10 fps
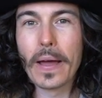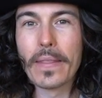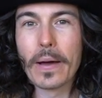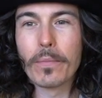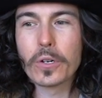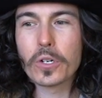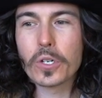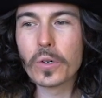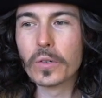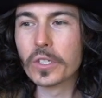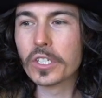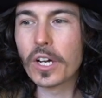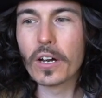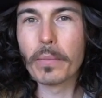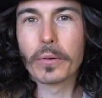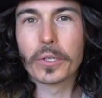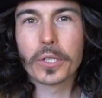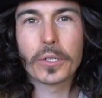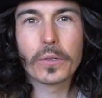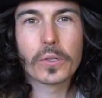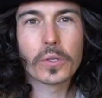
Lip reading: and then we just sort of just talked about shoots,